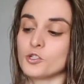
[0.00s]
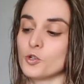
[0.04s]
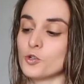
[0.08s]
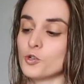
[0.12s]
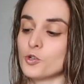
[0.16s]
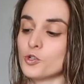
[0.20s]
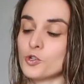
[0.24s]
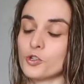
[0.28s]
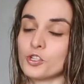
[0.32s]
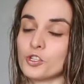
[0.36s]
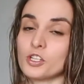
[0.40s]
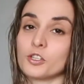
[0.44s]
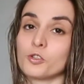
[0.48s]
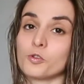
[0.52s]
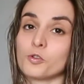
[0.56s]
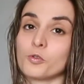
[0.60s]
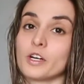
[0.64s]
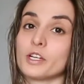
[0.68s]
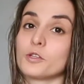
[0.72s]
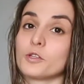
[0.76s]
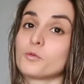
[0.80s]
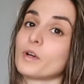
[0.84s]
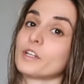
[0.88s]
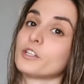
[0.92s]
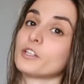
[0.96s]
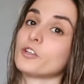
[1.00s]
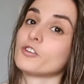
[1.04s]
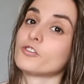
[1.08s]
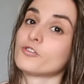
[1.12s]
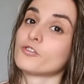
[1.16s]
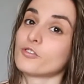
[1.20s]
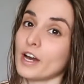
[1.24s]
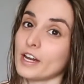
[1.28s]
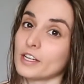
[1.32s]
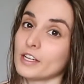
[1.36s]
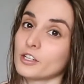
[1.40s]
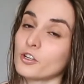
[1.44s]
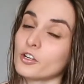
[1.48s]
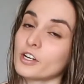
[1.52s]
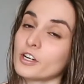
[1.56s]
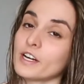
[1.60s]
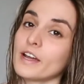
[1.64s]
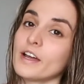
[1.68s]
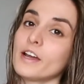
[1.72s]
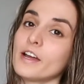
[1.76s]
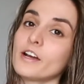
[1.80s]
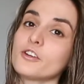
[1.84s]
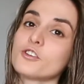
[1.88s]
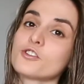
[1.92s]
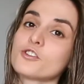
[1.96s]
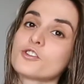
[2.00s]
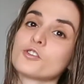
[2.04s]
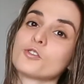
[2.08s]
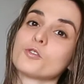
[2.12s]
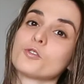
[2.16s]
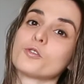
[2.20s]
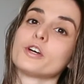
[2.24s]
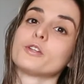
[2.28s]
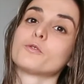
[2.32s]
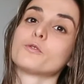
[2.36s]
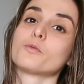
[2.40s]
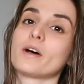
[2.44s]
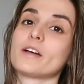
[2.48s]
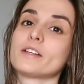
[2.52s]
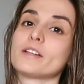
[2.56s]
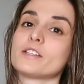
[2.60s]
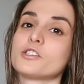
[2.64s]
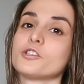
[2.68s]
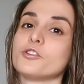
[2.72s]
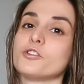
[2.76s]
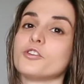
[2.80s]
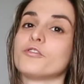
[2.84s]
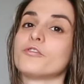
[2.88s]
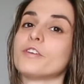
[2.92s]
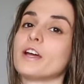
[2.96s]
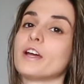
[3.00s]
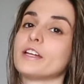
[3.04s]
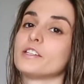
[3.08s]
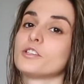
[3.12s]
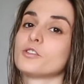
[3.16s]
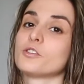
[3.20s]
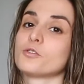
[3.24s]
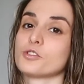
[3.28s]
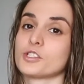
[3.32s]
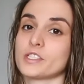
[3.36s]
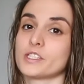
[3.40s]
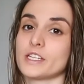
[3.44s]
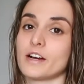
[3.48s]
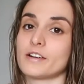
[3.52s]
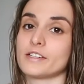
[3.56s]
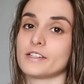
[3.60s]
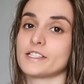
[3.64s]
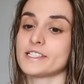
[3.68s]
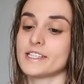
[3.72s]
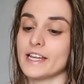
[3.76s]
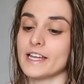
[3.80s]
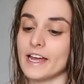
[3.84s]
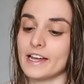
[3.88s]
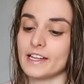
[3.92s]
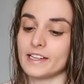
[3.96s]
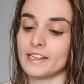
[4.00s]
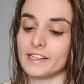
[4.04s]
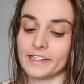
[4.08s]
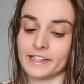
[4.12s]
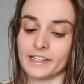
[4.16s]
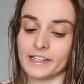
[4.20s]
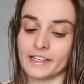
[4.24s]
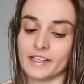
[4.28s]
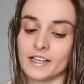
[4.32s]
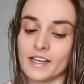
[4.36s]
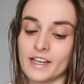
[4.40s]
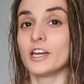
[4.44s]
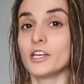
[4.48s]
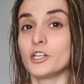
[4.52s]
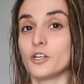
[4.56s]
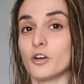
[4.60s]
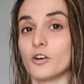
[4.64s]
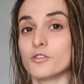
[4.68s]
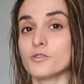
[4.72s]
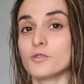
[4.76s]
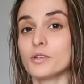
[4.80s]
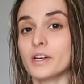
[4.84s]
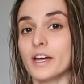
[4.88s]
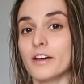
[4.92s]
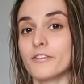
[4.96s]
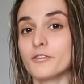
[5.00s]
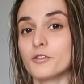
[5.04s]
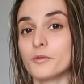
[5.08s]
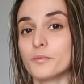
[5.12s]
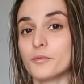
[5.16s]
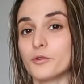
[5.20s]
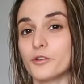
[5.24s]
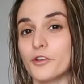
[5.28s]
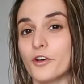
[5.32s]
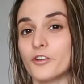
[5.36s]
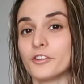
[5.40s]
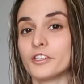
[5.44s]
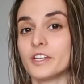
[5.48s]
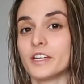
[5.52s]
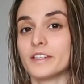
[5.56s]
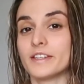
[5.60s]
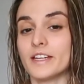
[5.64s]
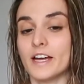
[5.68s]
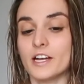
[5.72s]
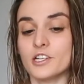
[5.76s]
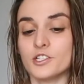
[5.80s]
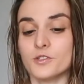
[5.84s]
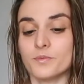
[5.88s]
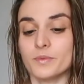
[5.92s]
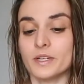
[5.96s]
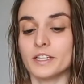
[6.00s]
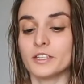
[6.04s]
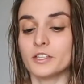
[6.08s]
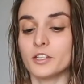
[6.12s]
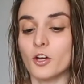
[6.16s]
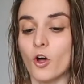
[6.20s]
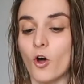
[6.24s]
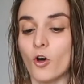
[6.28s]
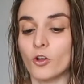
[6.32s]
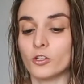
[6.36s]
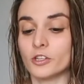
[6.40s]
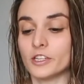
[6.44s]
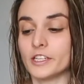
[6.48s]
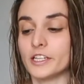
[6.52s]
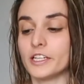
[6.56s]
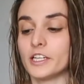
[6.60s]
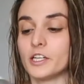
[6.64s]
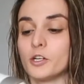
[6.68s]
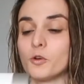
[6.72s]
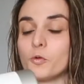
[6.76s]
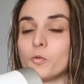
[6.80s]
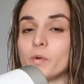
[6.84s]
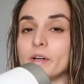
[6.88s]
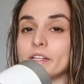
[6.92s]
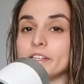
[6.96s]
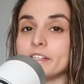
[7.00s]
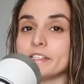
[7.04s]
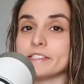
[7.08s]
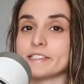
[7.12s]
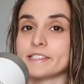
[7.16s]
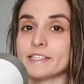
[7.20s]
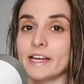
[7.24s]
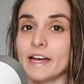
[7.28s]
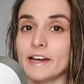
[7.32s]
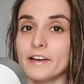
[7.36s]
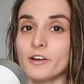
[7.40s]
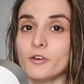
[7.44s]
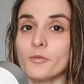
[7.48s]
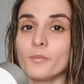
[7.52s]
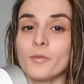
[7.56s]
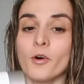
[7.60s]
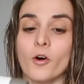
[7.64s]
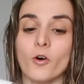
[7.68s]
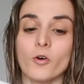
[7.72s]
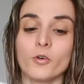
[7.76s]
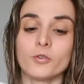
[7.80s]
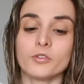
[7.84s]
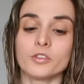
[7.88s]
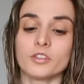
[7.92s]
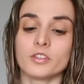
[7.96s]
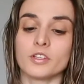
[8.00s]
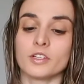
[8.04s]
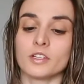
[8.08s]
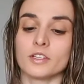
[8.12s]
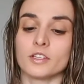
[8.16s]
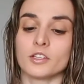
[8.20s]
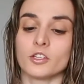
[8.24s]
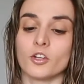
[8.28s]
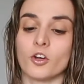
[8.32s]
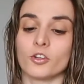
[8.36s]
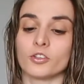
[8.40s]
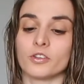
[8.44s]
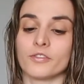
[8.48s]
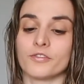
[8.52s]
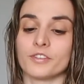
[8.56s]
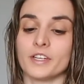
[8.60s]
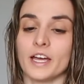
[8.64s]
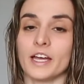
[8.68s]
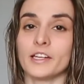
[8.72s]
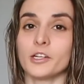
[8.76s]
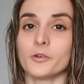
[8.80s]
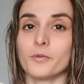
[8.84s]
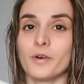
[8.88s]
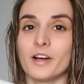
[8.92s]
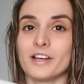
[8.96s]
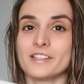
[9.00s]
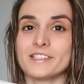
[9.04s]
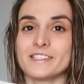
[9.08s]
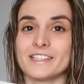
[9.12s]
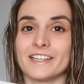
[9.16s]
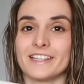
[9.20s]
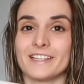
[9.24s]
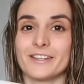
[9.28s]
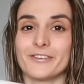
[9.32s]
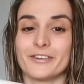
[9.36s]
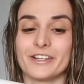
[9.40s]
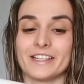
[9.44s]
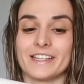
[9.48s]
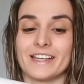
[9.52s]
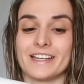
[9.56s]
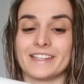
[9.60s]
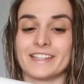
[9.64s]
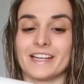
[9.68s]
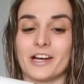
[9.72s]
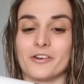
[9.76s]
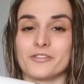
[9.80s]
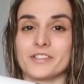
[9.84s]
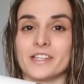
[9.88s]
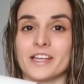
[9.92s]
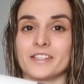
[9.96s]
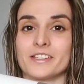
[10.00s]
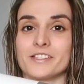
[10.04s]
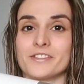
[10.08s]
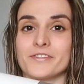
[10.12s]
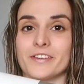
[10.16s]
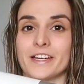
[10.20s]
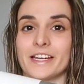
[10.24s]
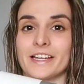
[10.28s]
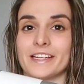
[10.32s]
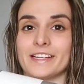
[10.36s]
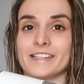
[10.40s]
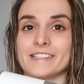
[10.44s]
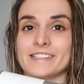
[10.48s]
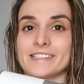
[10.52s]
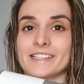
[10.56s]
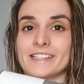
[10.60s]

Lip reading: you shouldn't do it when you're drying your hair, you should do it once you're ready to start styling it. You also have to put on the attachment only with the style mode, none of the other ones, and look at that, how satisfying.